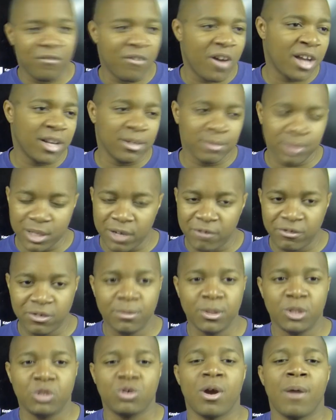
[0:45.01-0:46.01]
find himself to
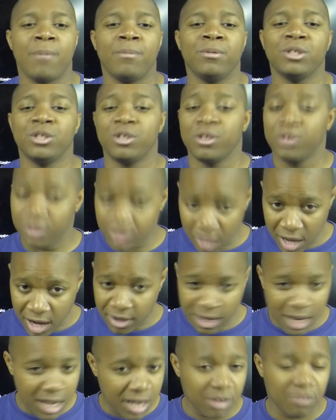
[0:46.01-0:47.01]
Metropolis.
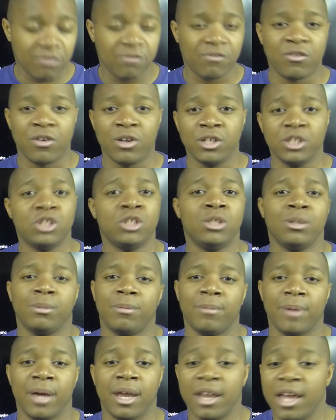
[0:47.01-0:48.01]
There he confronts
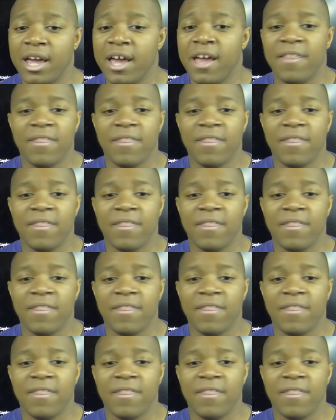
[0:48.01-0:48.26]
Superman.